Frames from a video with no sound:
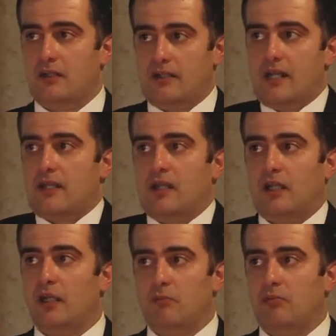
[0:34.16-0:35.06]
they
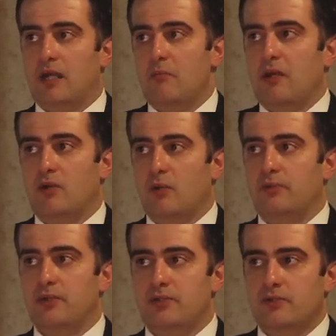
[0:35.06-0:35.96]
can be grouped
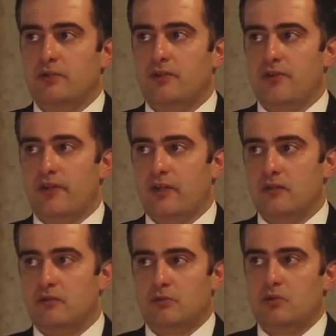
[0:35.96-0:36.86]
into
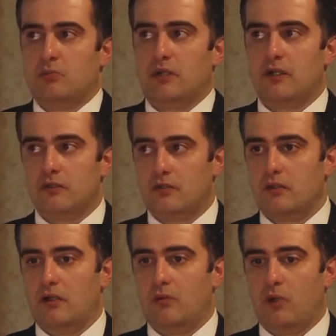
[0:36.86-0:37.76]
two buckets.
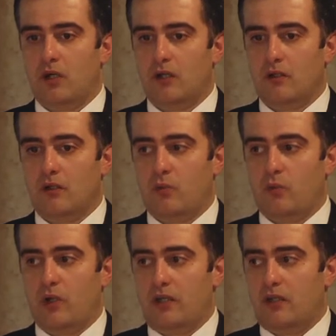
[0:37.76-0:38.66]
One,
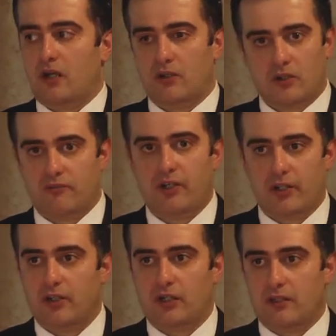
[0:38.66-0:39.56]
we are not very
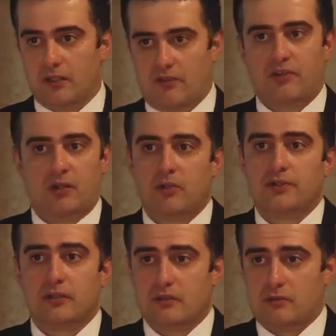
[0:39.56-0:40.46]
good at delivering
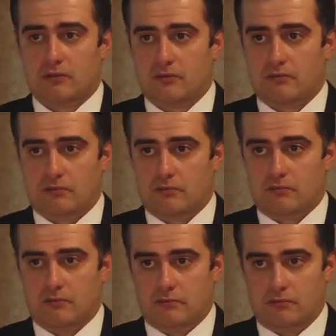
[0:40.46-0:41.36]
projects,
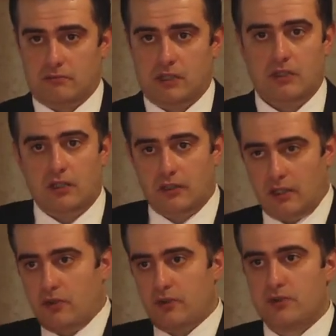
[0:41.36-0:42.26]
and then they
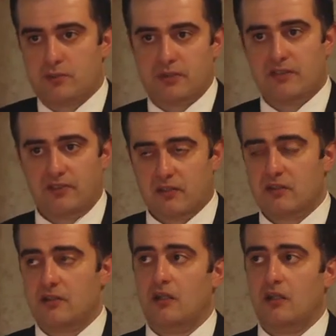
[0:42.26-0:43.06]
go into specifics.